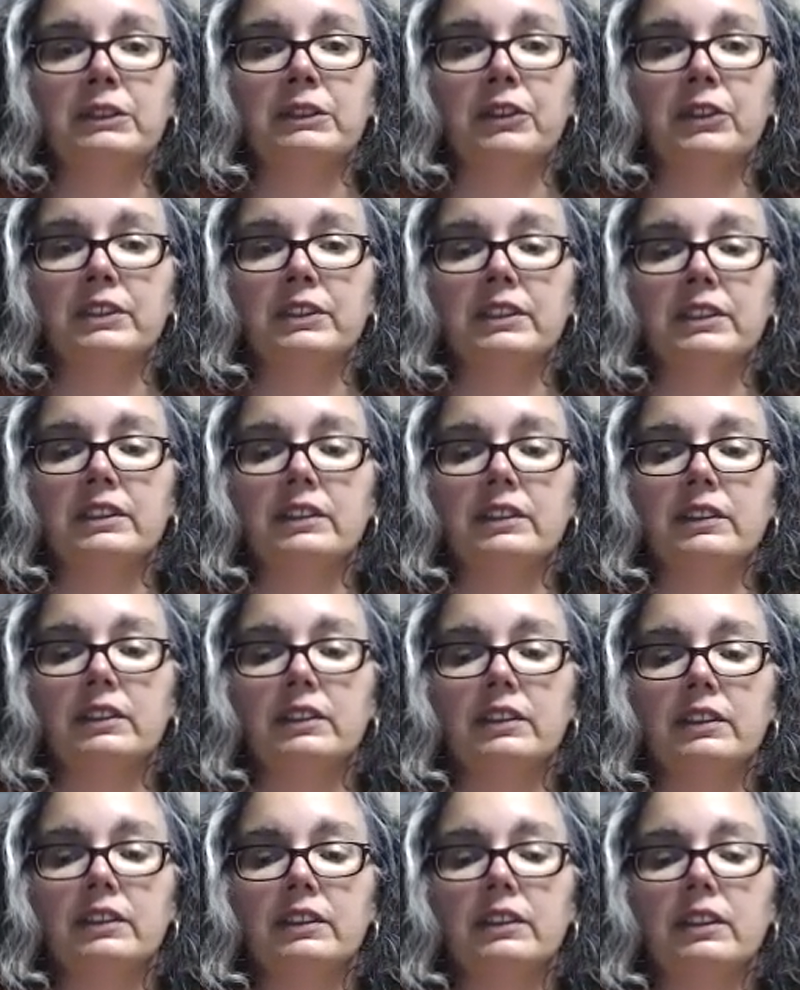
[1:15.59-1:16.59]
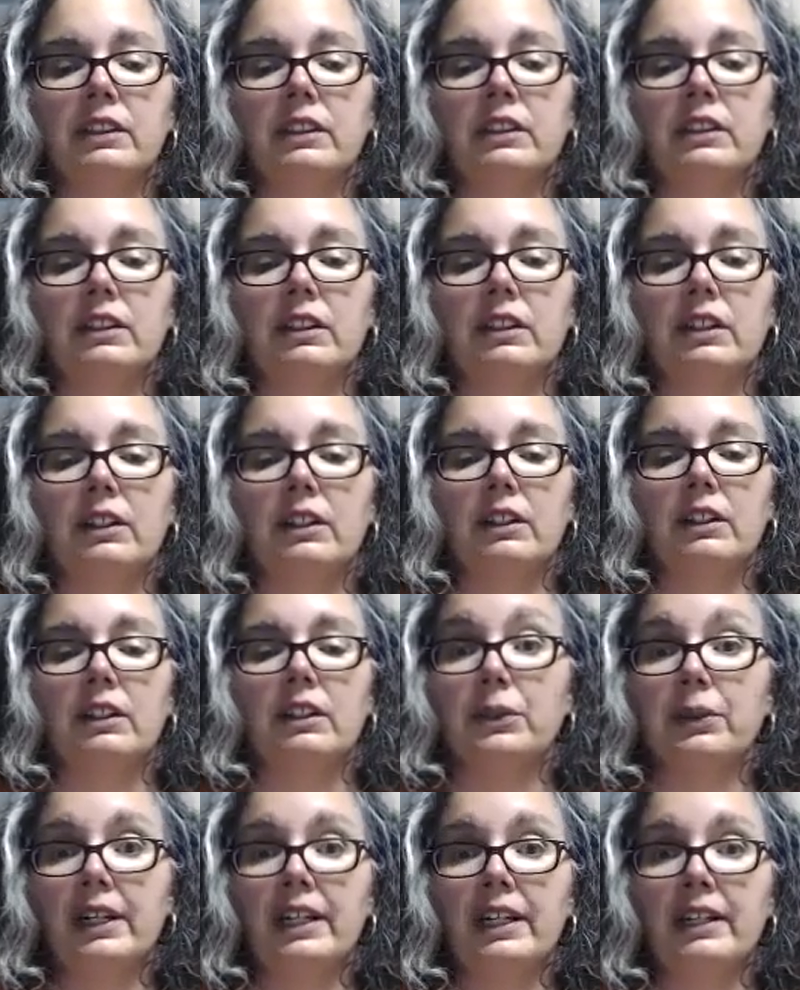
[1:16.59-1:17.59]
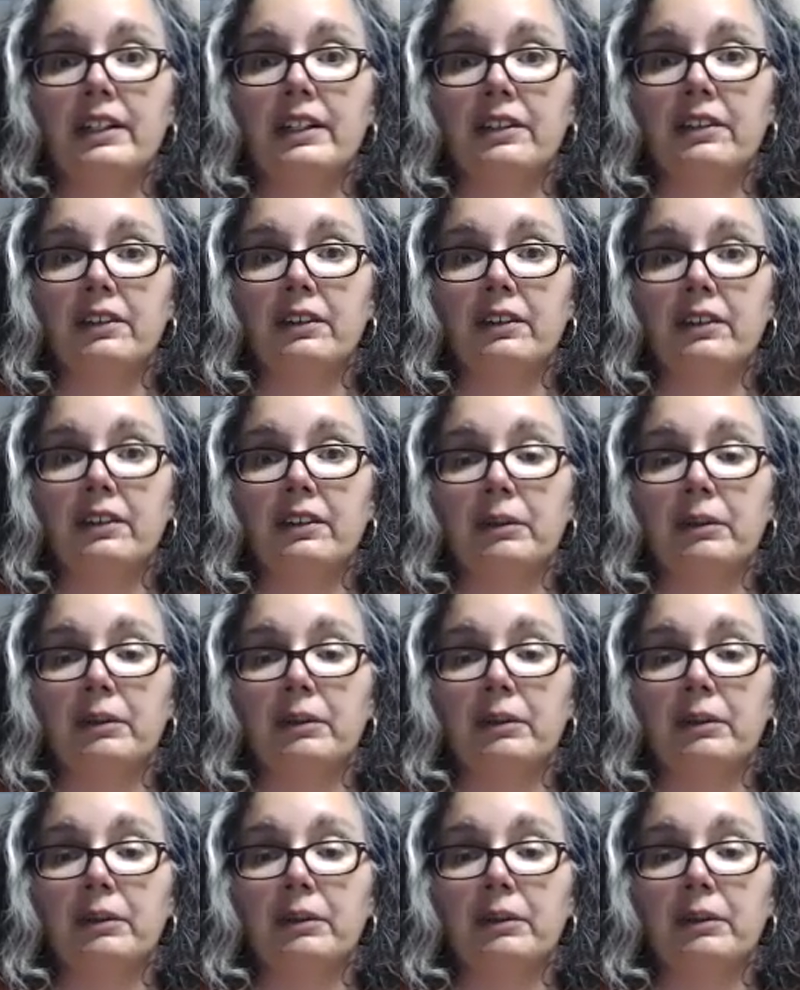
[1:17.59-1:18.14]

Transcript: first created.